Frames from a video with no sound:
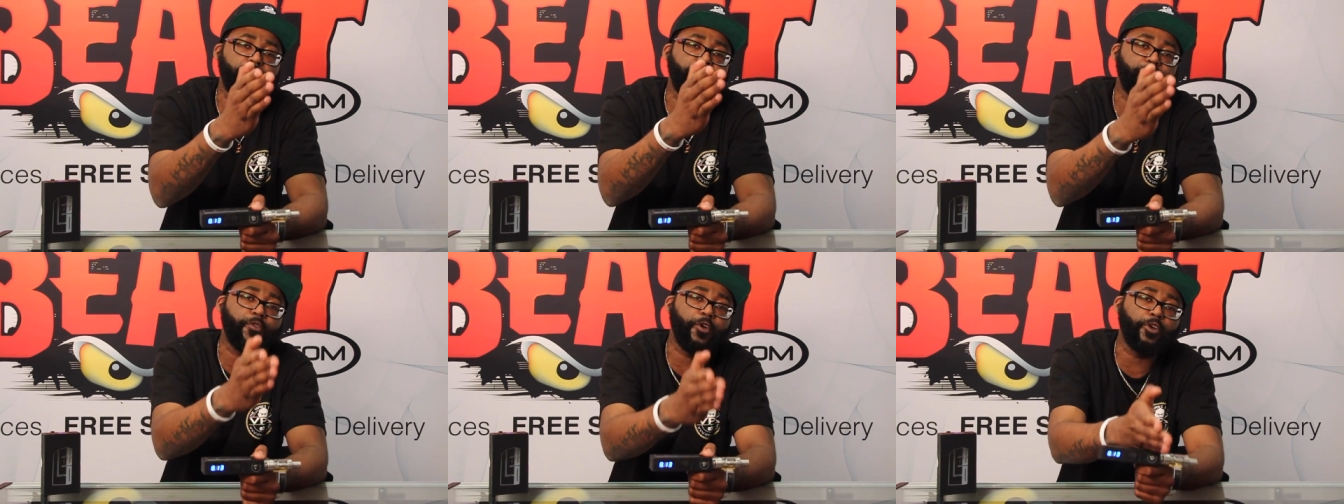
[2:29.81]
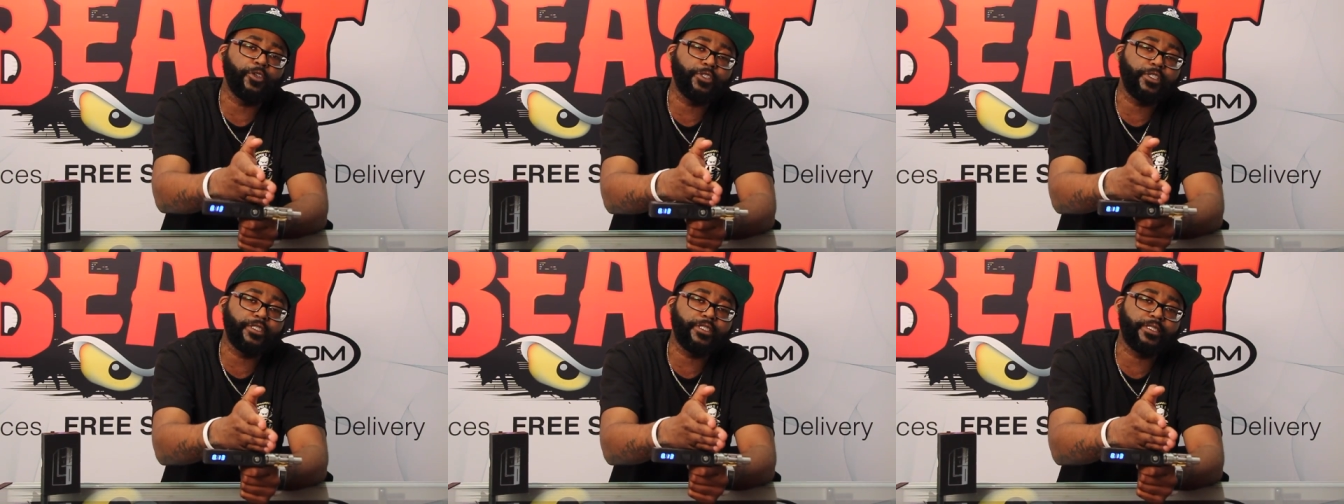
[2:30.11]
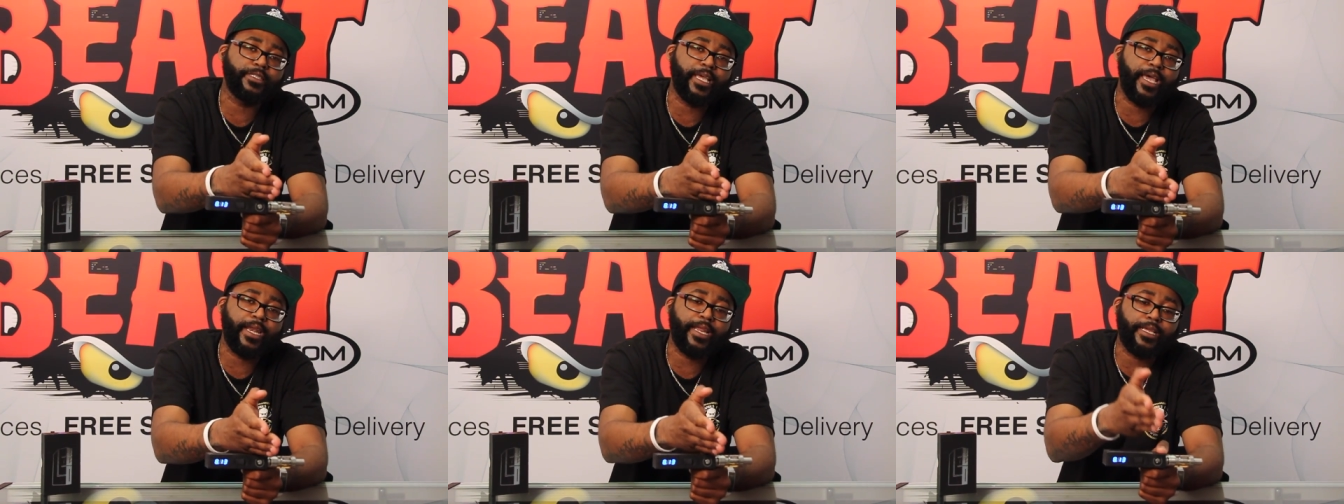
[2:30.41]
your voltage
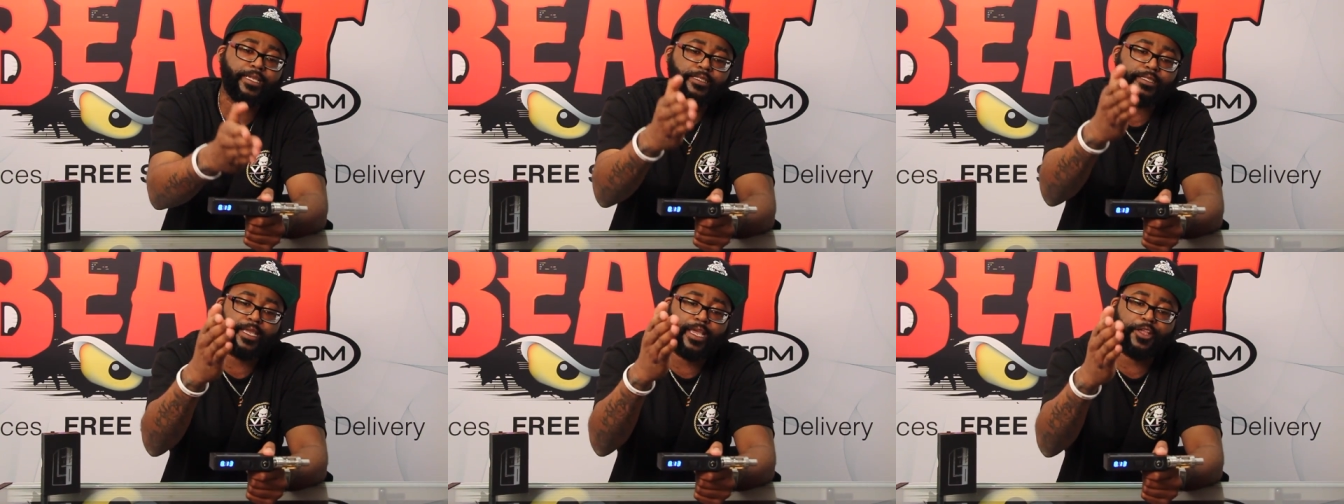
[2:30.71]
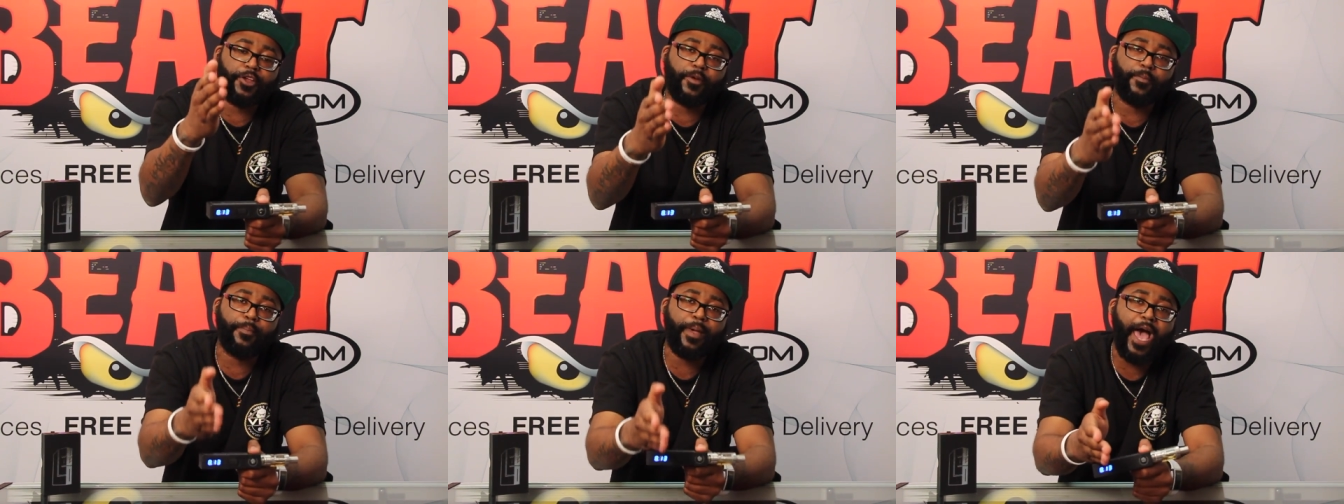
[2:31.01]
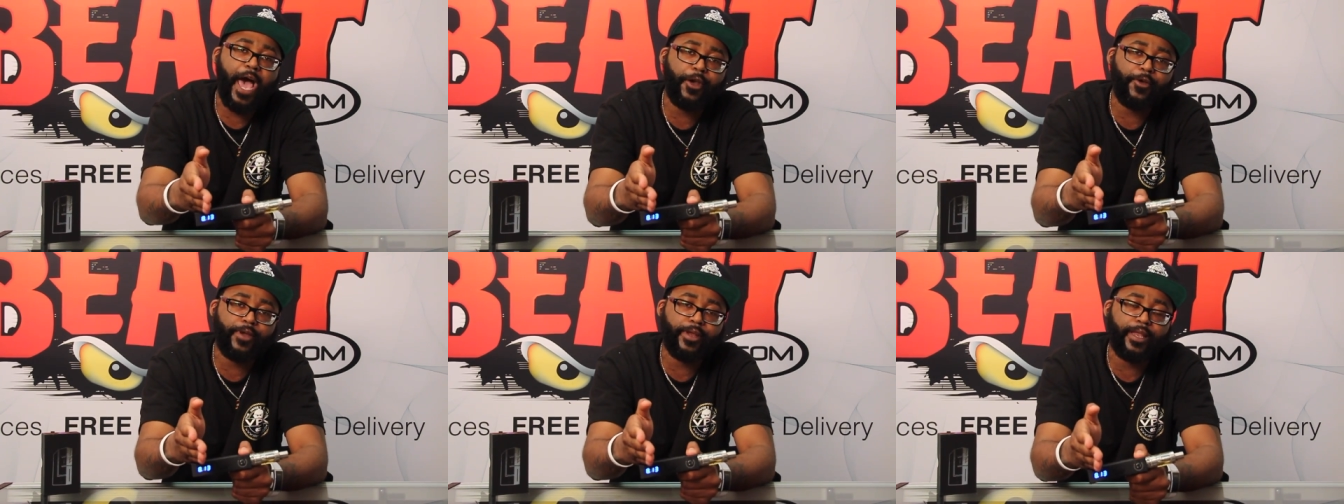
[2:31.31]
settings and your
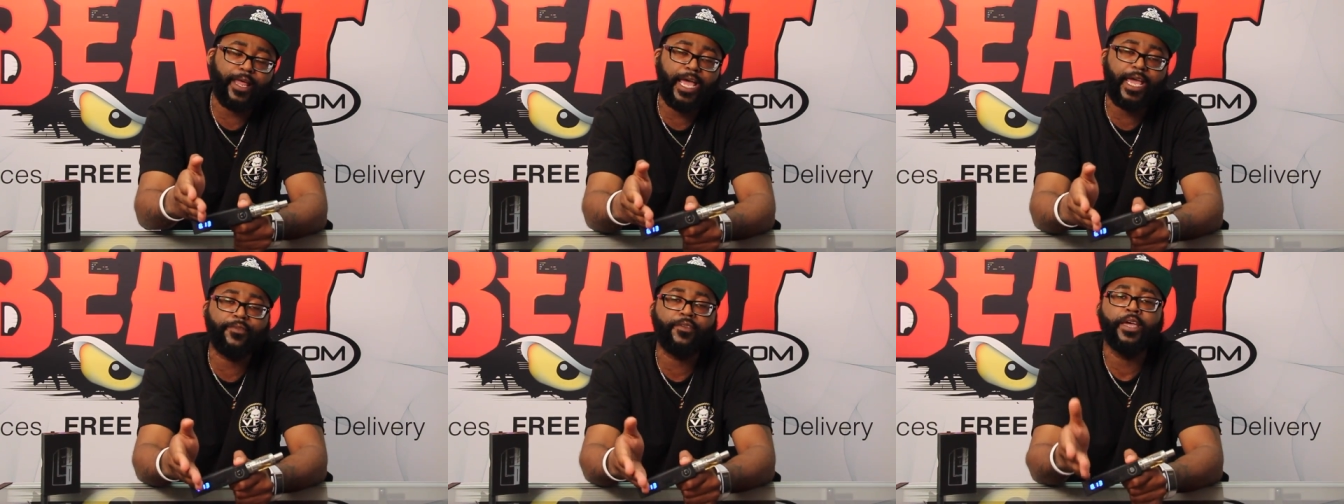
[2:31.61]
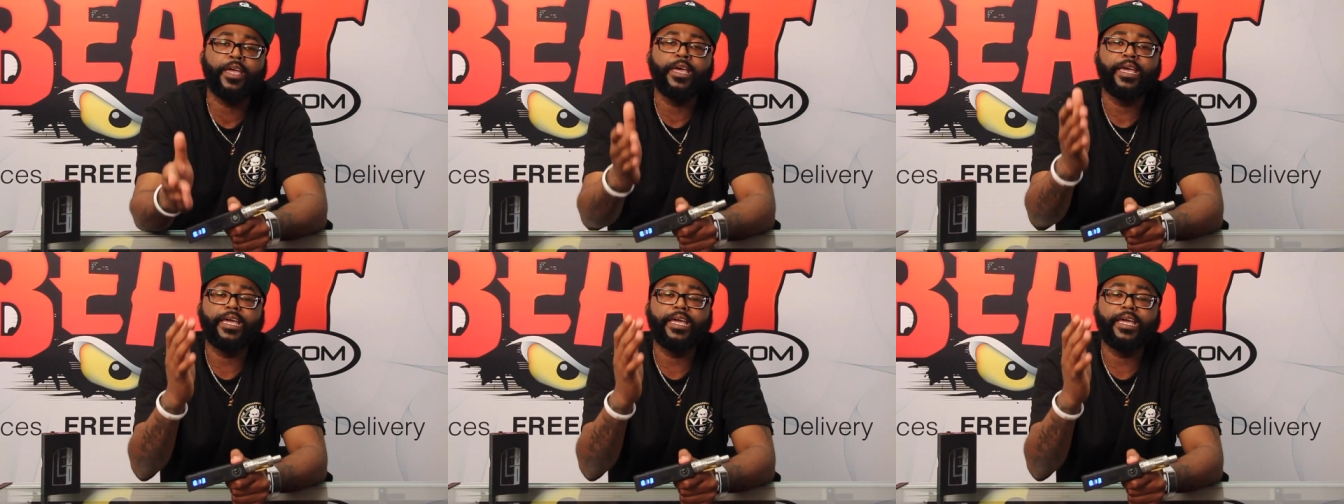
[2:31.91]
battery life.